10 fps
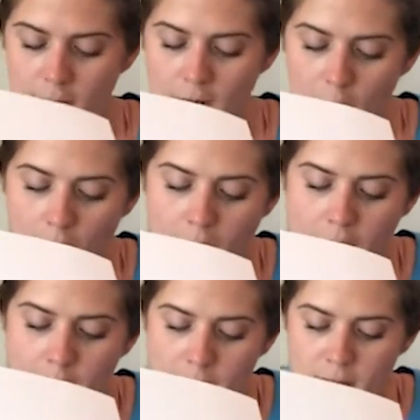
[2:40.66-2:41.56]
Now
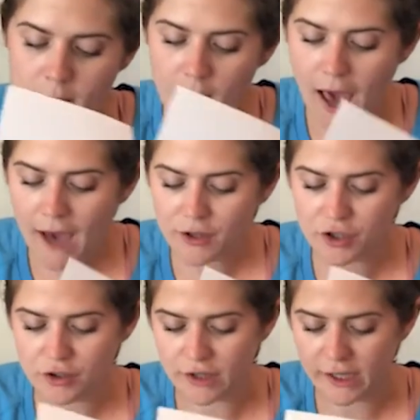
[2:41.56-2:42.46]
I'm
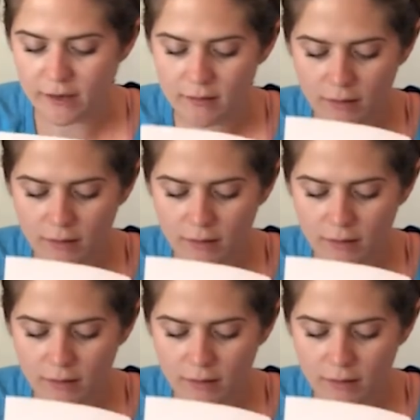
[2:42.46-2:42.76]
actually